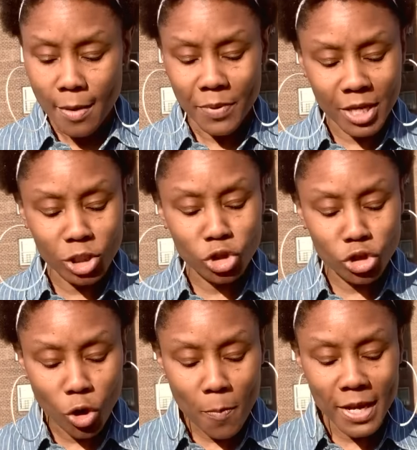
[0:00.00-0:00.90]
because
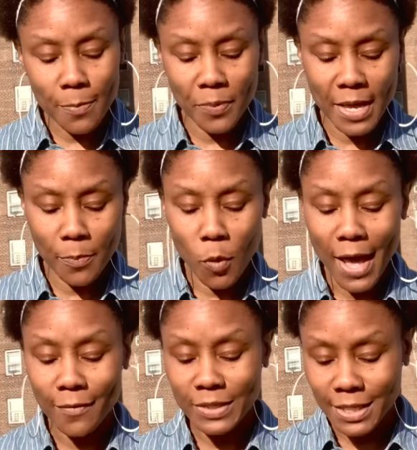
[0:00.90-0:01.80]
so many people
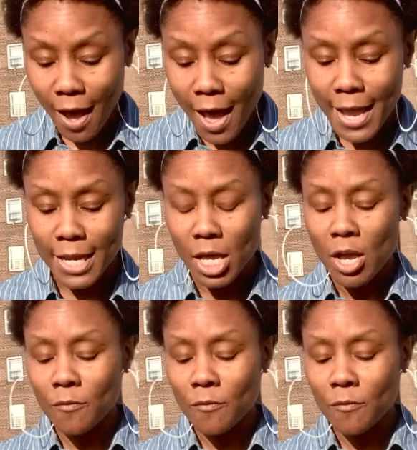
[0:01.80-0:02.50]
have died